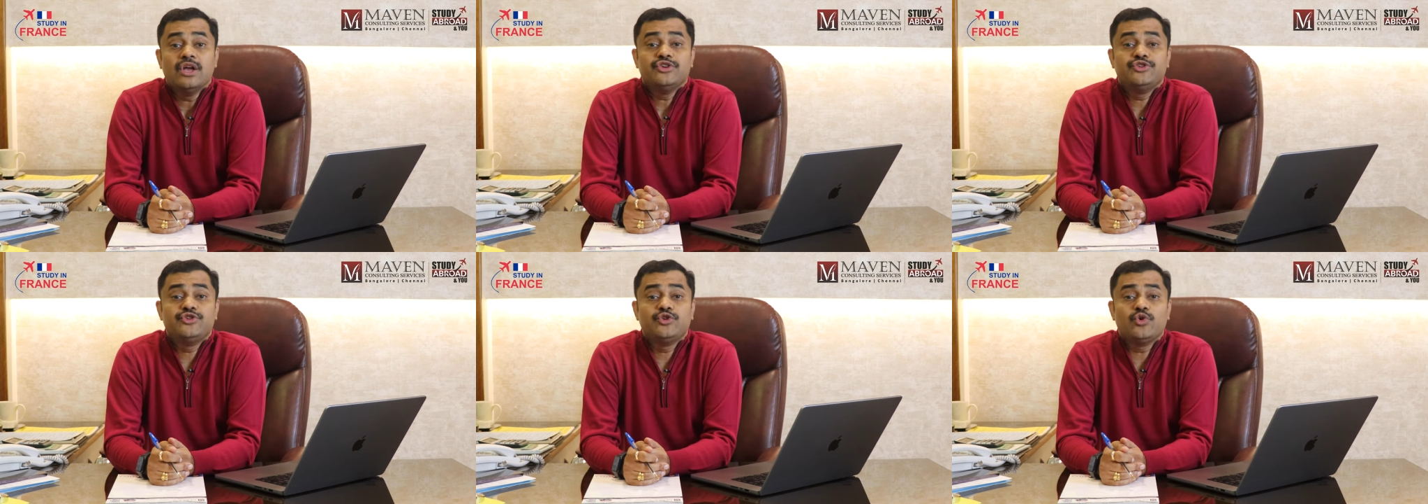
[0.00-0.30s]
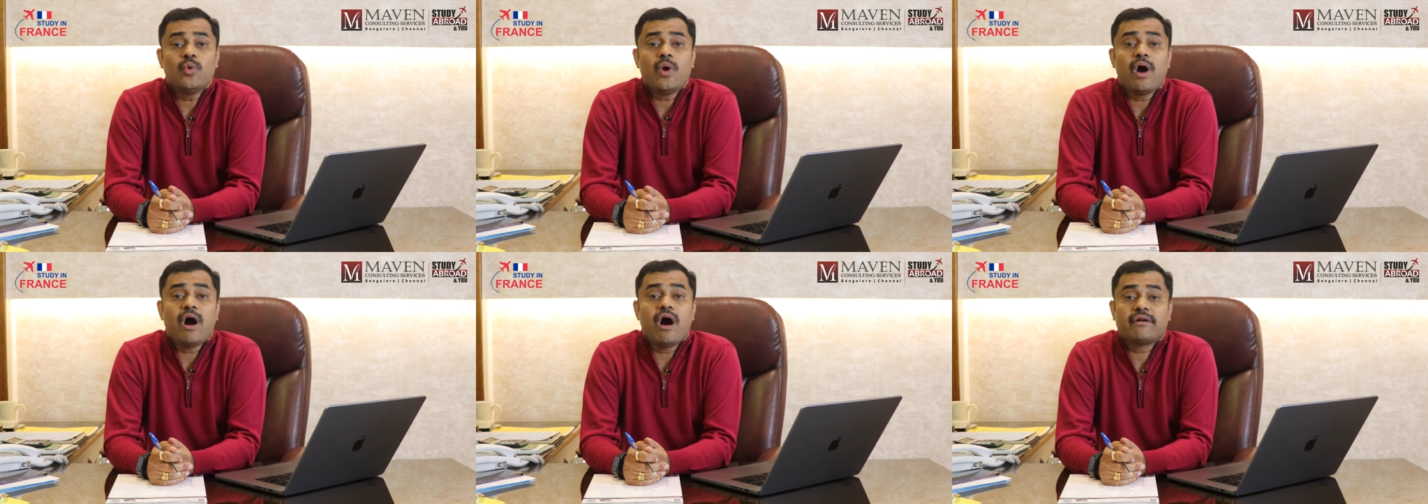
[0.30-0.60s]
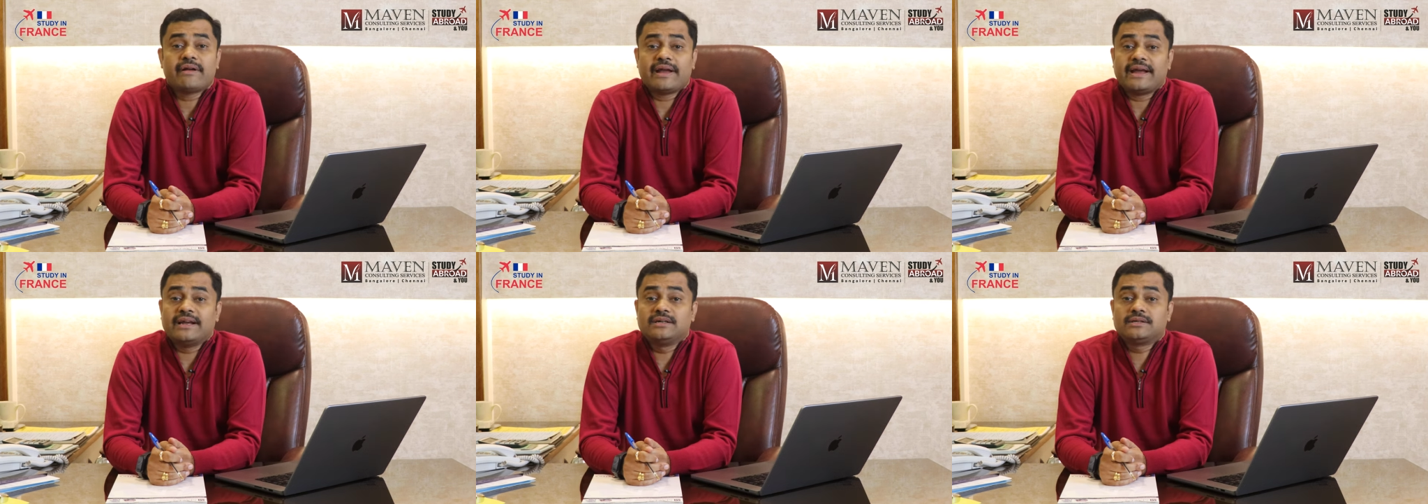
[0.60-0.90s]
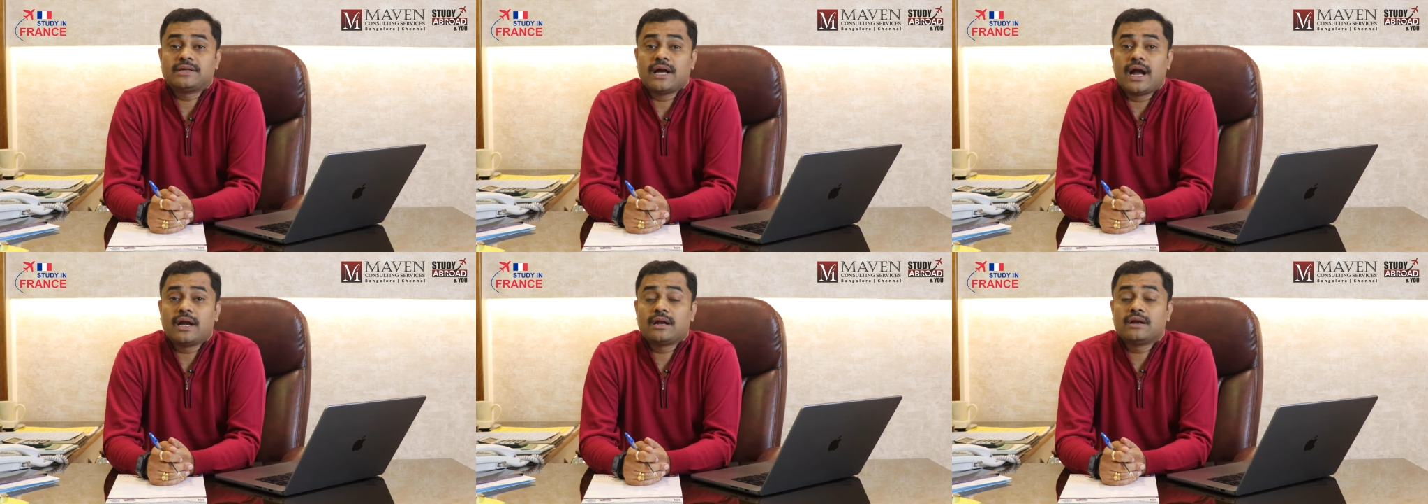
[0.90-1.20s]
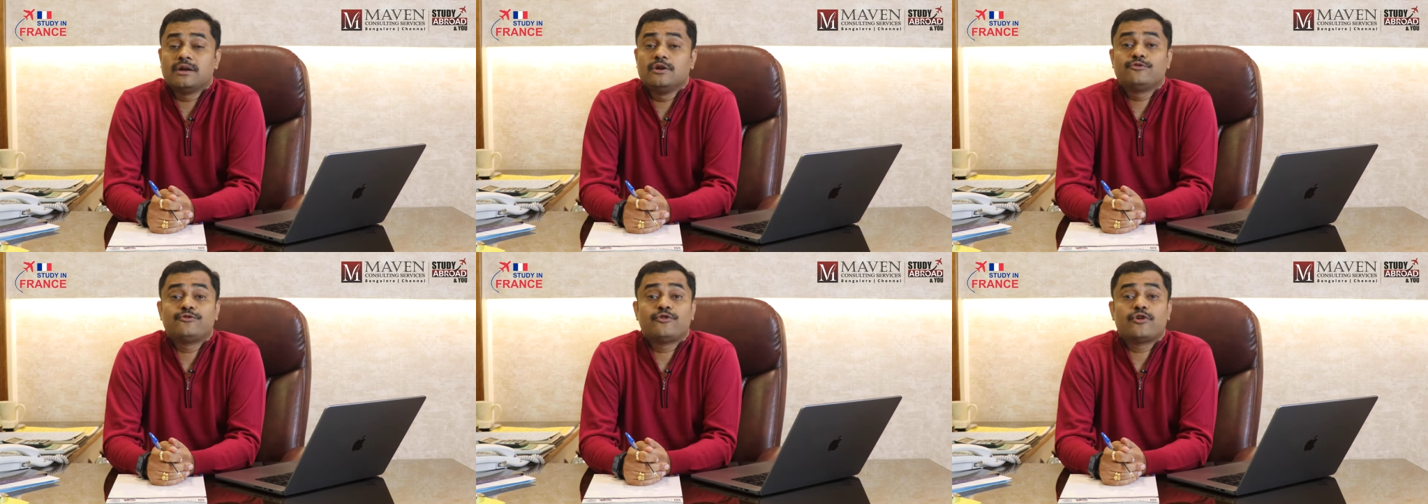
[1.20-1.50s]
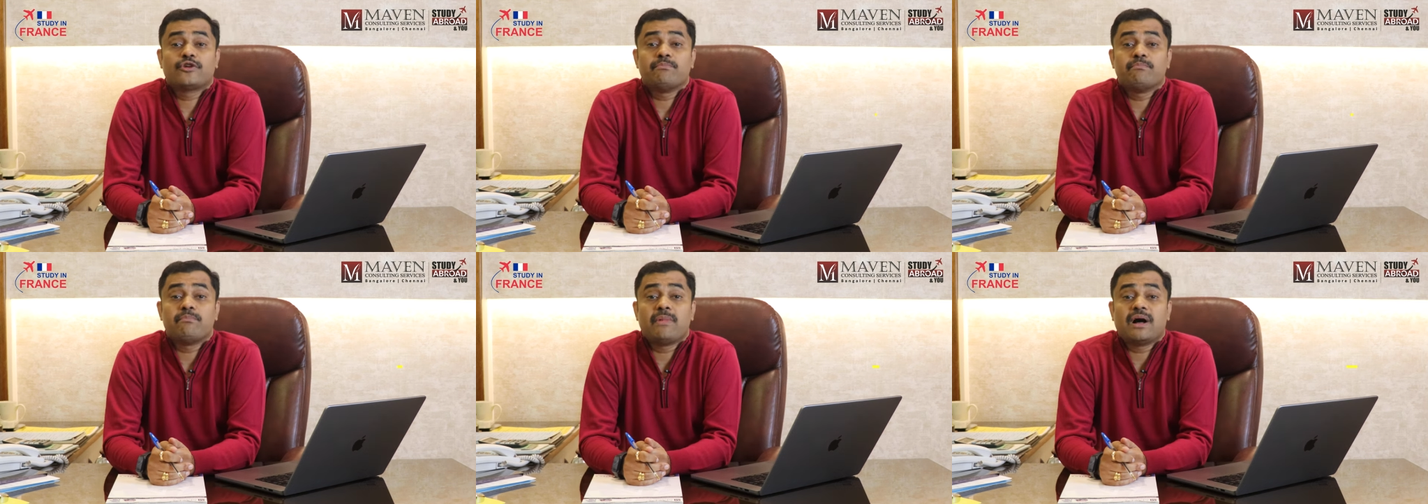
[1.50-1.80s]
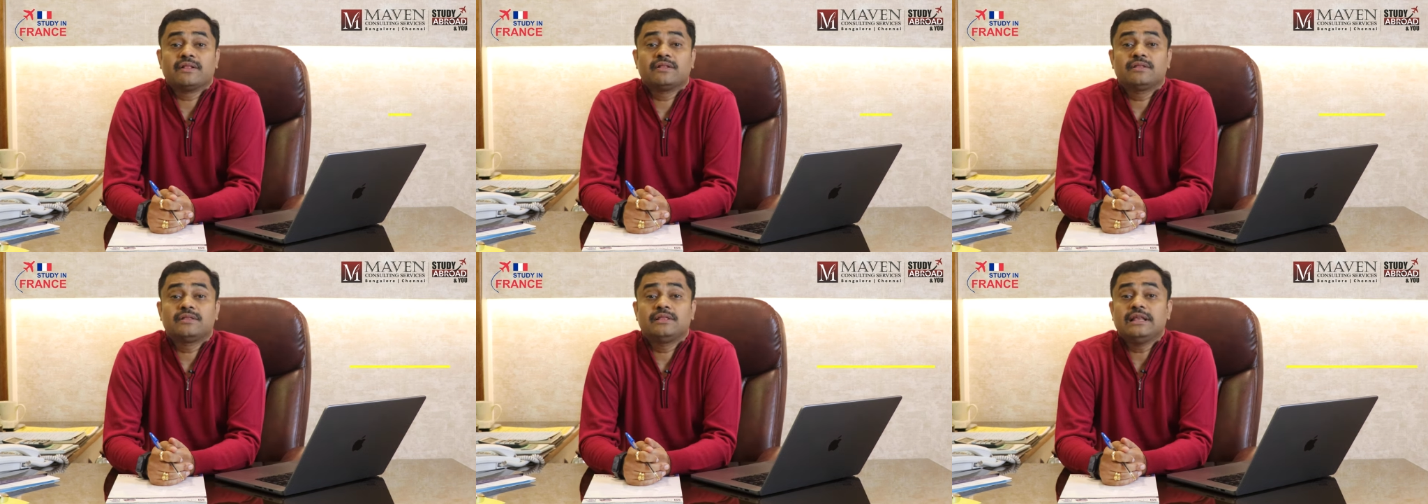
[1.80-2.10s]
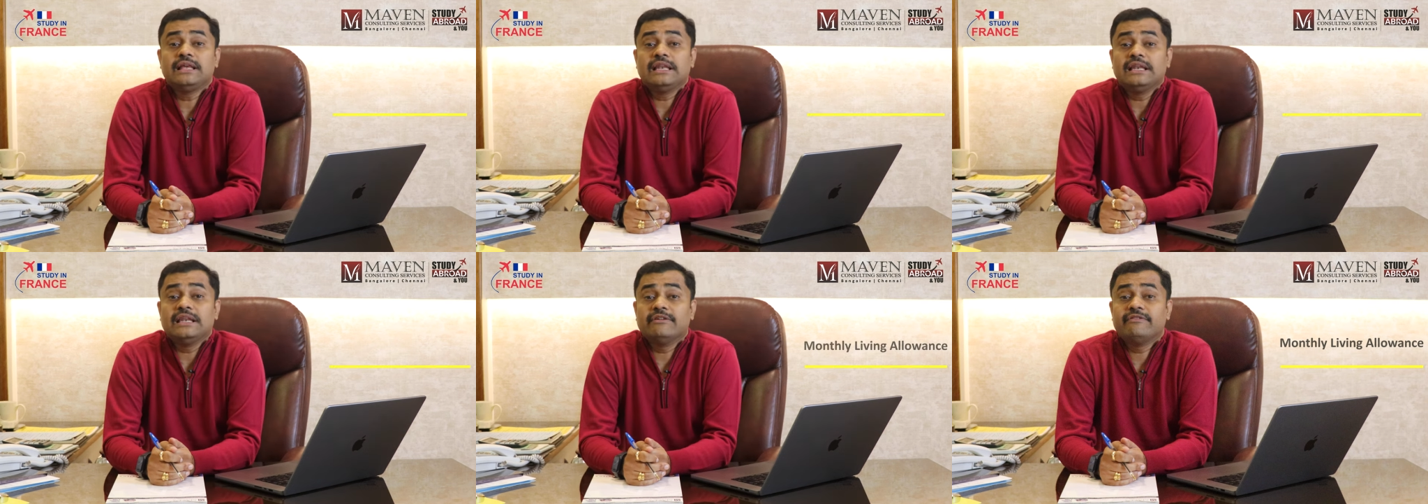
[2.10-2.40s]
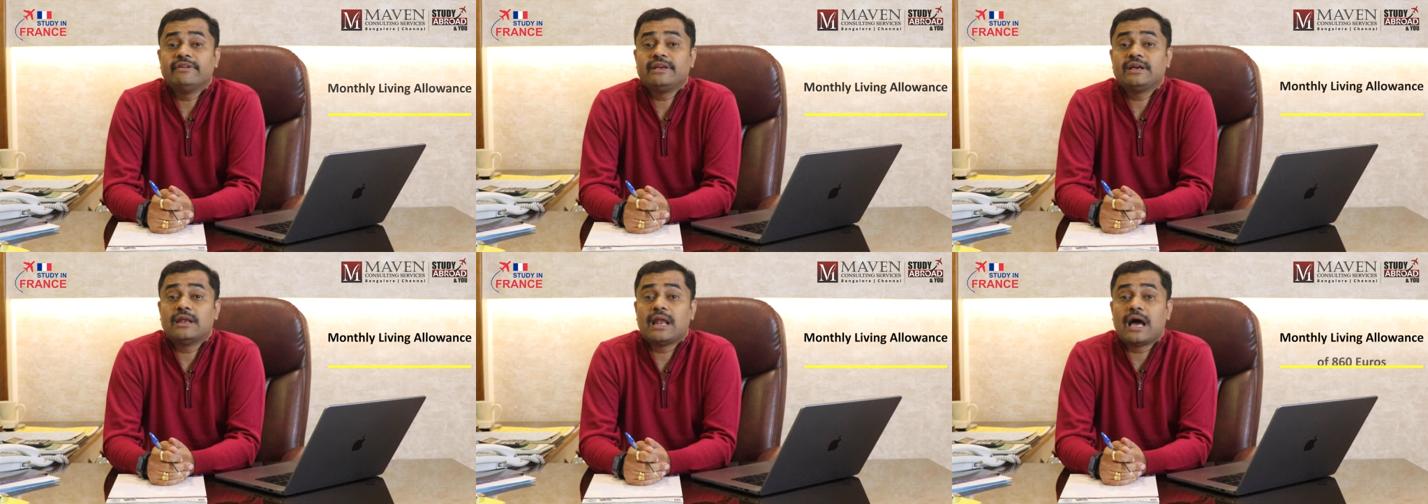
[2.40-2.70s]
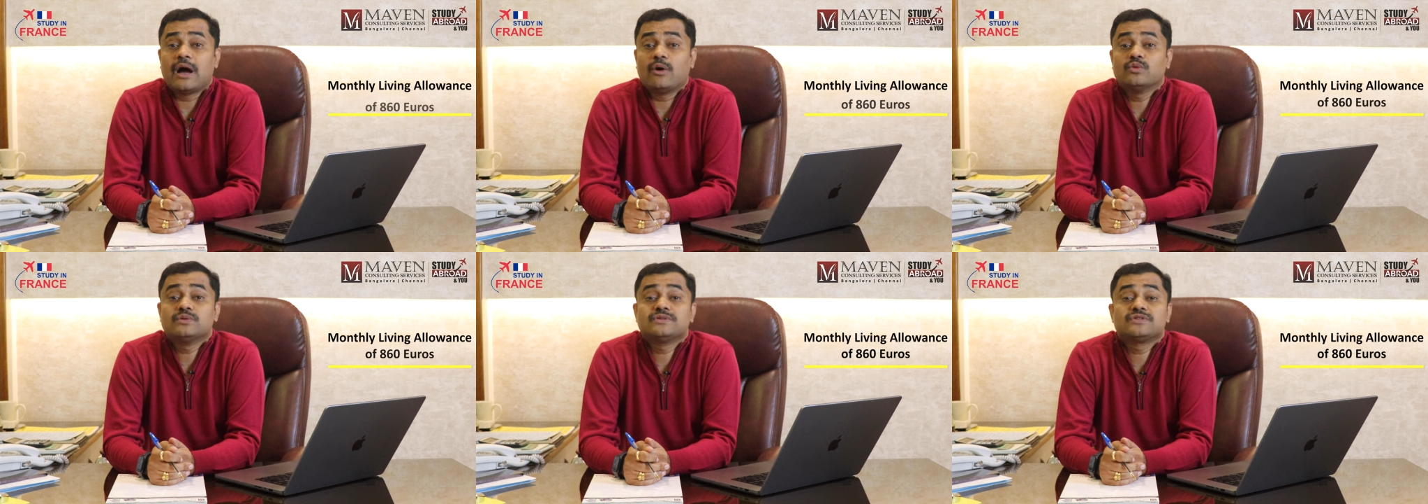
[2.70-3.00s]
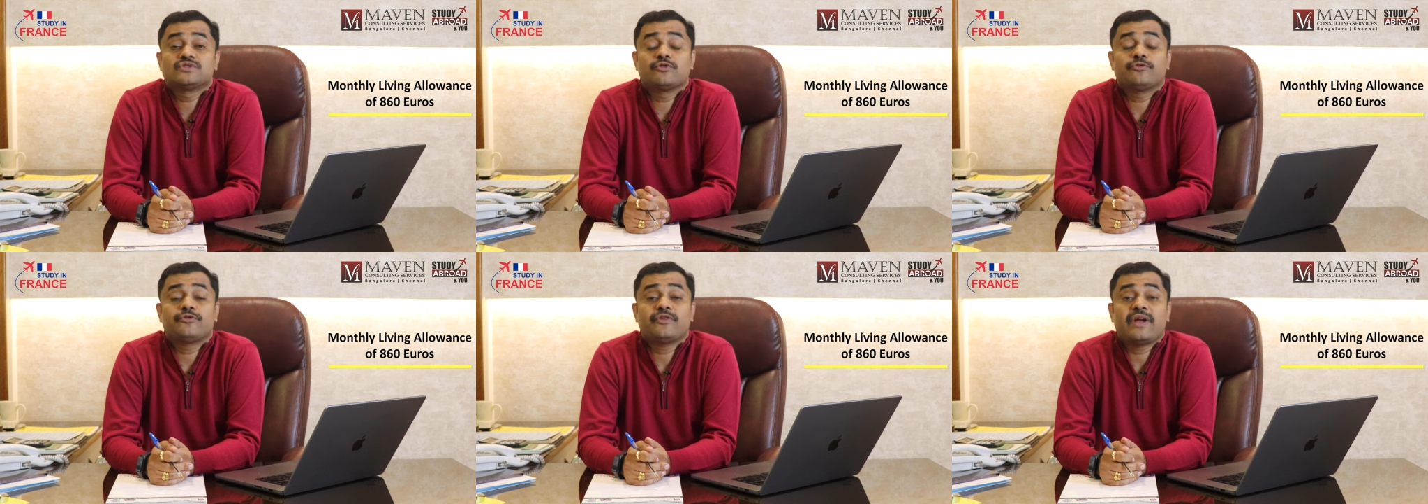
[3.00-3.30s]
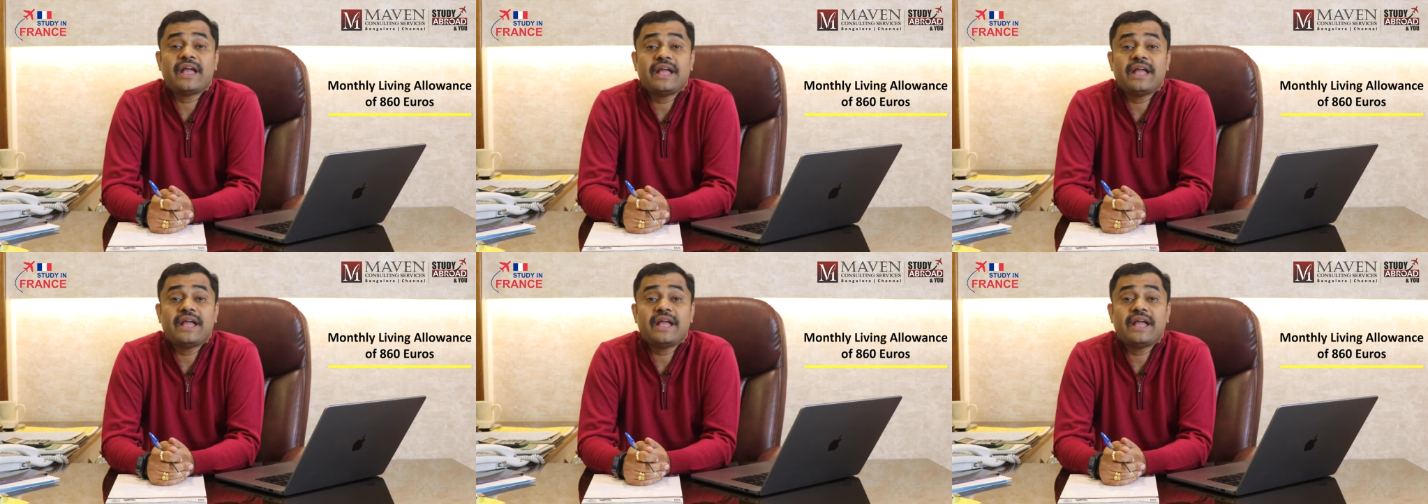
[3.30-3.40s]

You are entitled for a monthly living allowance of